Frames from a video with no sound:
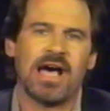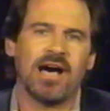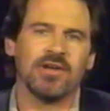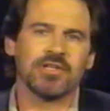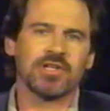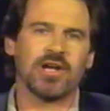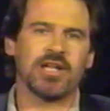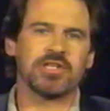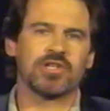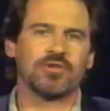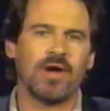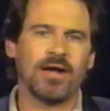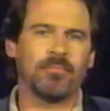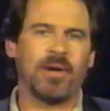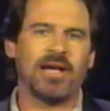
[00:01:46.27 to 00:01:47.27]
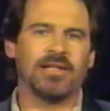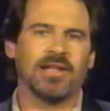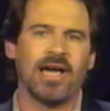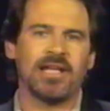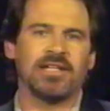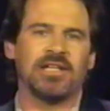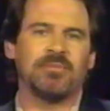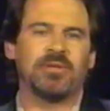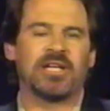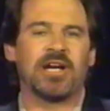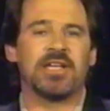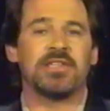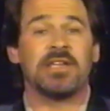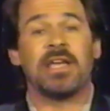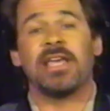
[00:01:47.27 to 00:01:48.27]
house got struck by lightning
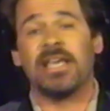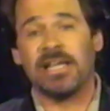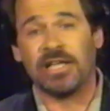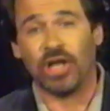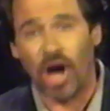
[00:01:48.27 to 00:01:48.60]
because he